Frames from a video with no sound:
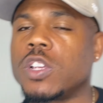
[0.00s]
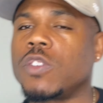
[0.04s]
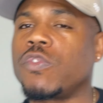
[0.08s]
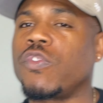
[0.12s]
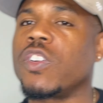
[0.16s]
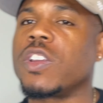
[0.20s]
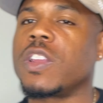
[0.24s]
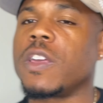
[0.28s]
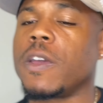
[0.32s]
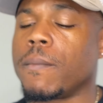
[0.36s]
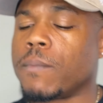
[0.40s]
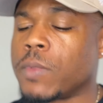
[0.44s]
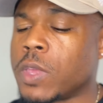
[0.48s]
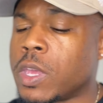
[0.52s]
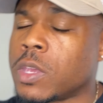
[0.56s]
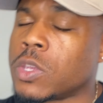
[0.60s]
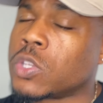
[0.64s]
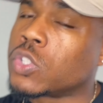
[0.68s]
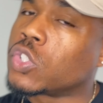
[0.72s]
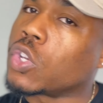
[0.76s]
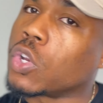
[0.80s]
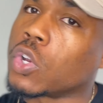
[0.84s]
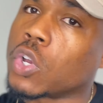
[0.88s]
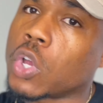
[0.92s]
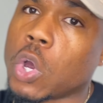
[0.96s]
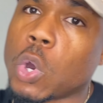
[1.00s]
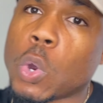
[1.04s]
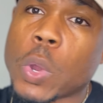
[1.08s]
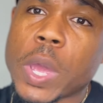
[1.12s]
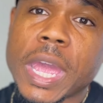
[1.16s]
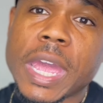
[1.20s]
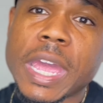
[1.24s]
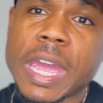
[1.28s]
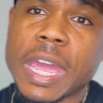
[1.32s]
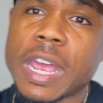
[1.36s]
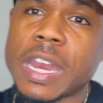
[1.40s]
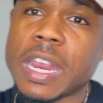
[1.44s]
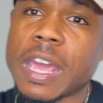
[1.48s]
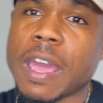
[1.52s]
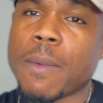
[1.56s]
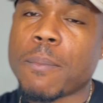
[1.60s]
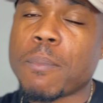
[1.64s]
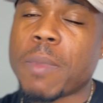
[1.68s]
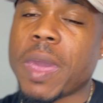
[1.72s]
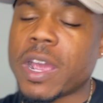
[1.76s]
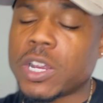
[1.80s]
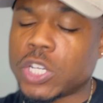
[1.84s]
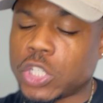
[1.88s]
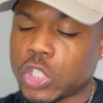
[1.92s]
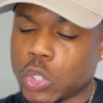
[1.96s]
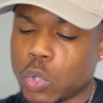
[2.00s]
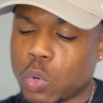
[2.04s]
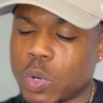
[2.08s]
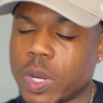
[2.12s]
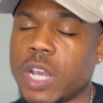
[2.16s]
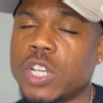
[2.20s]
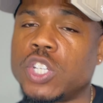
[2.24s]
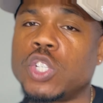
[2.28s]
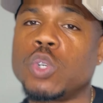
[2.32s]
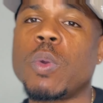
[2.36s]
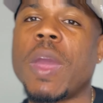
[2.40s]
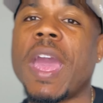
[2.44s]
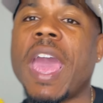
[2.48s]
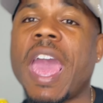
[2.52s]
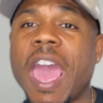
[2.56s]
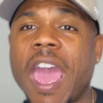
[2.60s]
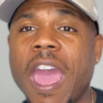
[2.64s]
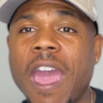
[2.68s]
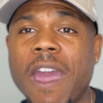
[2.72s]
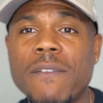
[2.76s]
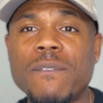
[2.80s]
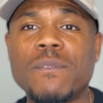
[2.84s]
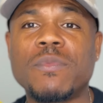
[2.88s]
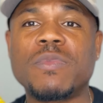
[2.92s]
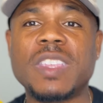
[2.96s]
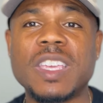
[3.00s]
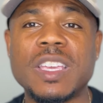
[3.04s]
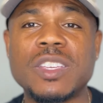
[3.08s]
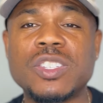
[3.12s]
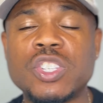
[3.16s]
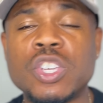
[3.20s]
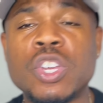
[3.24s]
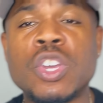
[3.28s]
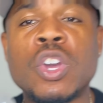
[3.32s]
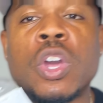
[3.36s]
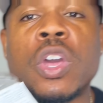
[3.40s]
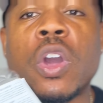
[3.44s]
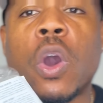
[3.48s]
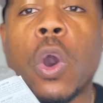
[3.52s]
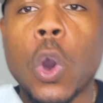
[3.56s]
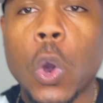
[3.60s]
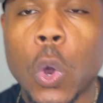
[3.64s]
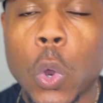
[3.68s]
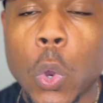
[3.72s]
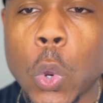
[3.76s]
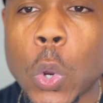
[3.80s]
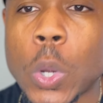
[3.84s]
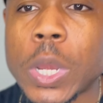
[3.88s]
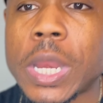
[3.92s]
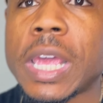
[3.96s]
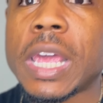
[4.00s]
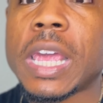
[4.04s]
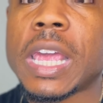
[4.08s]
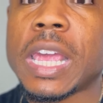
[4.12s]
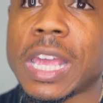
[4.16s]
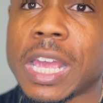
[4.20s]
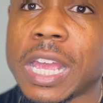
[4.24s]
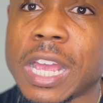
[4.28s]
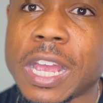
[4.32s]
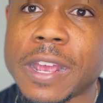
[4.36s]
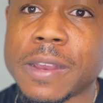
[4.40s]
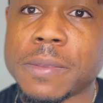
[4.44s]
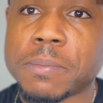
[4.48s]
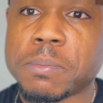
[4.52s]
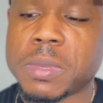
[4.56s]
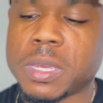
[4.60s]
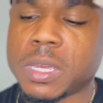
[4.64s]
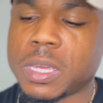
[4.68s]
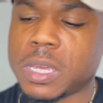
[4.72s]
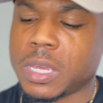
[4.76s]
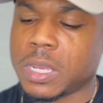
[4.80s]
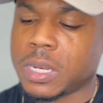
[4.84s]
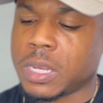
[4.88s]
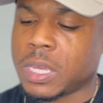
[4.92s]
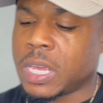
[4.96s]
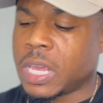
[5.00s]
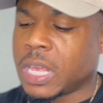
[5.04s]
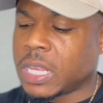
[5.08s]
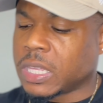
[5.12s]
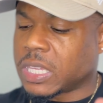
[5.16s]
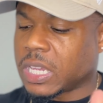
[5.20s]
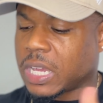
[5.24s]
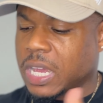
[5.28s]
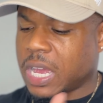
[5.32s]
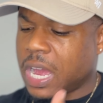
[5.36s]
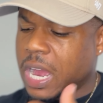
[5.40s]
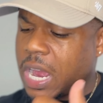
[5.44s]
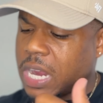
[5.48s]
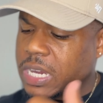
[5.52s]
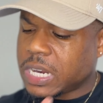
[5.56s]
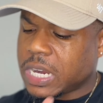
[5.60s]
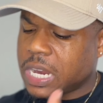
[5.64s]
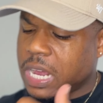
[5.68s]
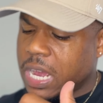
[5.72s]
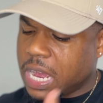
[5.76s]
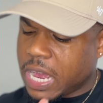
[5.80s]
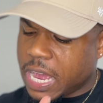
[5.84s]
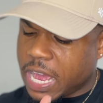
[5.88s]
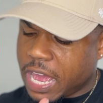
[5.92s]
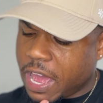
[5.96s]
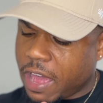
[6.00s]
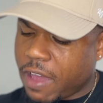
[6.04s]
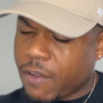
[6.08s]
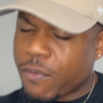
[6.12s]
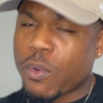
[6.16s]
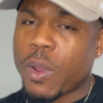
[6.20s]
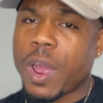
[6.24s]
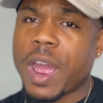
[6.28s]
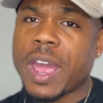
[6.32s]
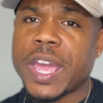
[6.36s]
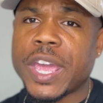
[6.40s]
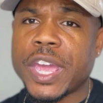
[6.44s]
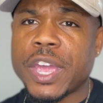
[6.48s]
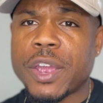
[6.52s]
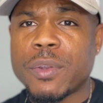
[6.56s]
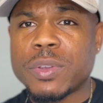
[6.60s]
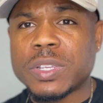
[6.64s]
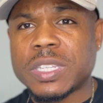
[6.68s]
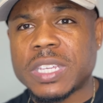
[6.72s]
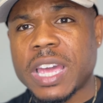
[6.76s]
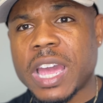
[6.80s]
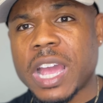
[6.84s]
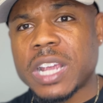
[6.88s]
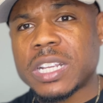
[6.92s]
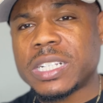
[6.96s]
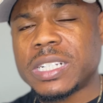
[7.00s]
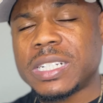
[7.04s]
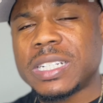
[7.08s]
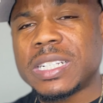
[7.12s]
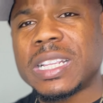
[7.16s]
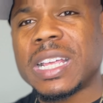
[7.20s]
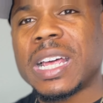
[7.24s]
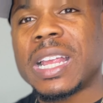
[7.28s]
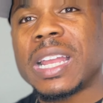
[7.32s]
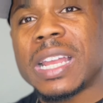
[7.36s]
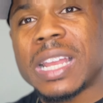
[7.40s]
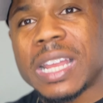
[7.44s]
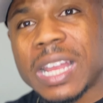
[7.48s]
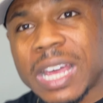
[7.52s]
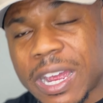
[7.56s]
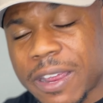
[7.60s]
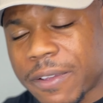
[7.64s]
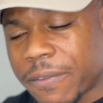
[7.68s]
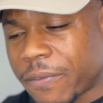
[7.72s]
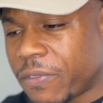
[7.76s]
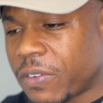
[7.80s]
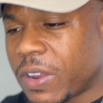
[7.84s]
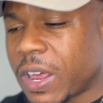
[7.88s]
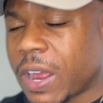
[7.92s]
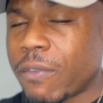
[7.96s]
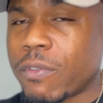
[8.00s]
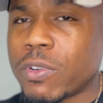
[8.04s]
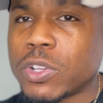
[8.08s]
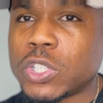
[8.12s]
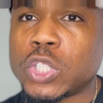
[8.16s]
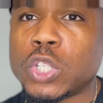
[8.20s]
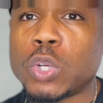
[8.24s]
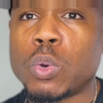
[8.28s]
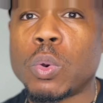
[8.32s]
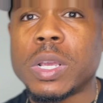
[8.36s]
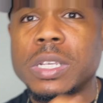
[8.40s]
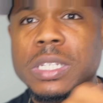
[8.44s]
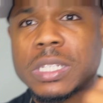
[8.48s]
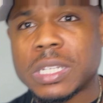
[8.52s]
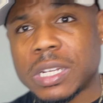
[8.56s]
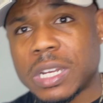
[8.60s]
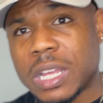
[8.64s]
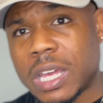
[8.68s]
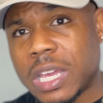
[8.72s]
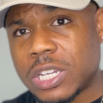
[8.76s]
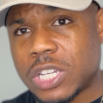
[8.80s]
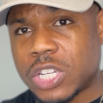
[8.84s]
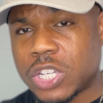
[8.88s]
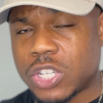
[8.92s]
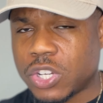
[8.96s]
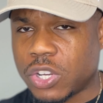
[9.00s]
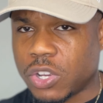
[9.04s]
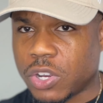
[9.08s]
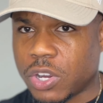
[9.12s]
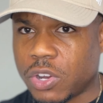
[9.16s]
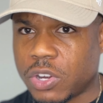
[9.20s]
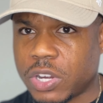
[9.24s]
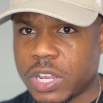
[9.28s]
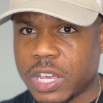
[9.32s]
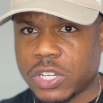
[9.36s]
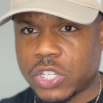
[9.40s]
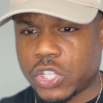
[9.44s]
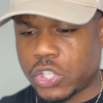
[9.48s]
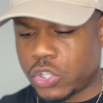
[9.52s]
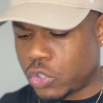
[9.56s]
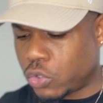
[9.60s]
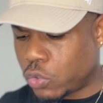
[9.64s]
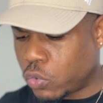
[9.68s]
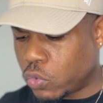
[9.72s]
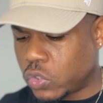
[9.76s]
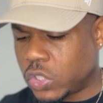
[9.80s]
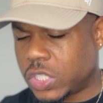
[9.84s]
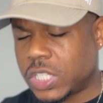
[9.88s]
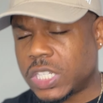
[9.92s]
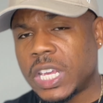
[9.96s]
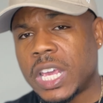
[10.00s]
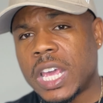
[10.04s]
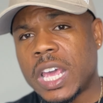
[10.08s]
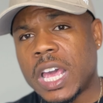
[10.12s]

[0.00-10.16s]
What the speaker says: for them. So go ahead and make sure that you have this on hand, man. The kind that I have right here is actually the light flavor, so it's less sugar that's used